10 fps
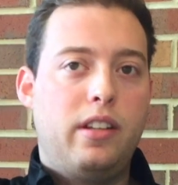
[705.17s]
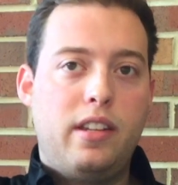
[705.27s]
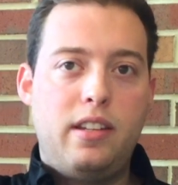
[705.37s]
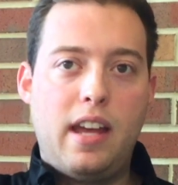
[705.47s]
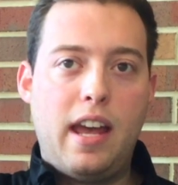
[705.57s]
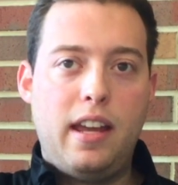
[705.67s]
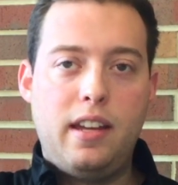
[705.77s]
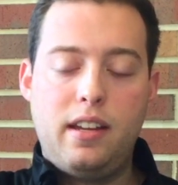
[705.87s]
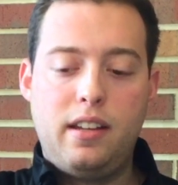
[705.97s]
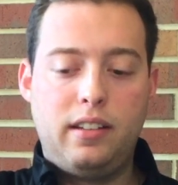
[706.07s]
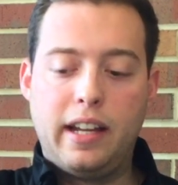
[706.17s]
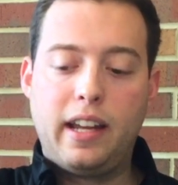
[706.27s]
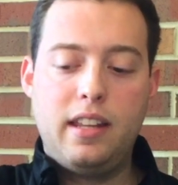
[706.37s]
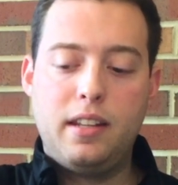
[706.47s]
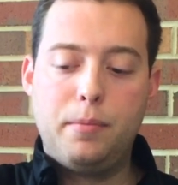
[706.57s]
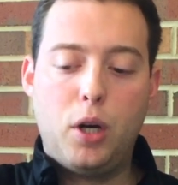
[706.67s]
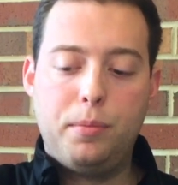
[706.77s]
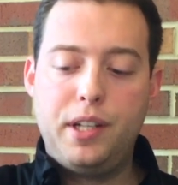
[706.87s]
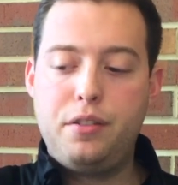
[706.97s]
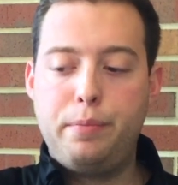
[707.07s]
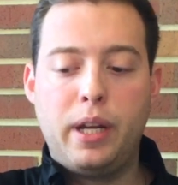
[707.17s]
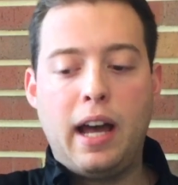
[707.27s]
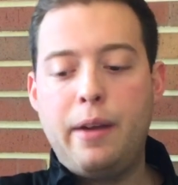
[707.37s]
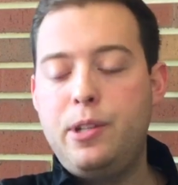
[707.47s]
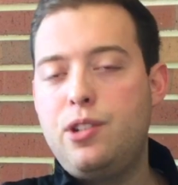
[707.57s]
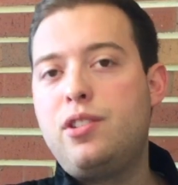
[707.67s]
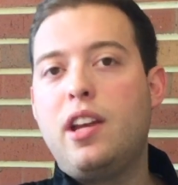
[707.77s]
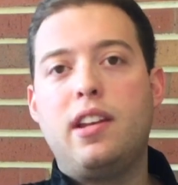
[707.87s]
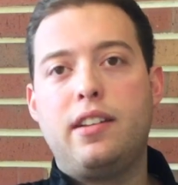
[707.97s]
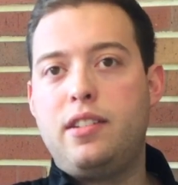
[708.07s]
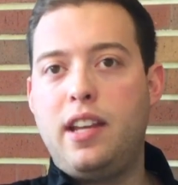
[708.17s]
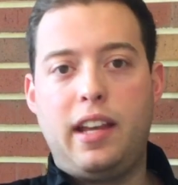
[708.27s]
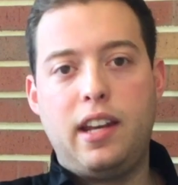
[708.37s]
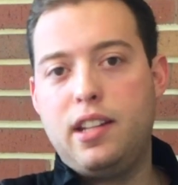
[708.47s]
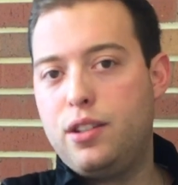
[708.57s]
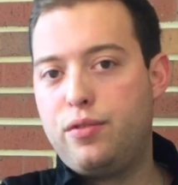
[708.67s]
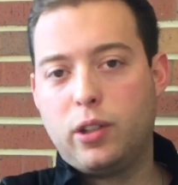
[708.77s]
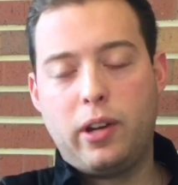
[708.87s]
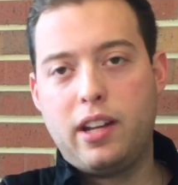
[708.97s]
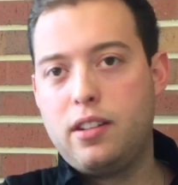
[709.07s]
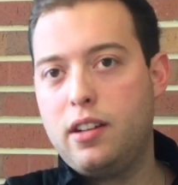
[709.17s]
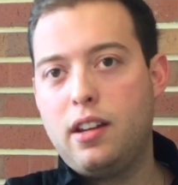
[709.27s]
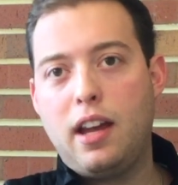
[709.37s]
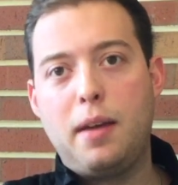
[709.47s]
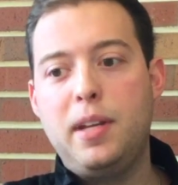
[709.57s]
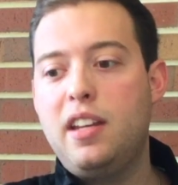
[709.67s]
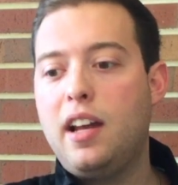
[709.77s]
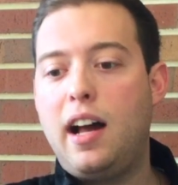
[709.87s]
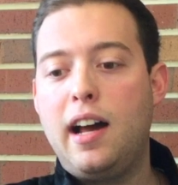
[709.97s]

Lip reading: in the day, like in the moment, but I would just say not to take any of this for granted. I mean,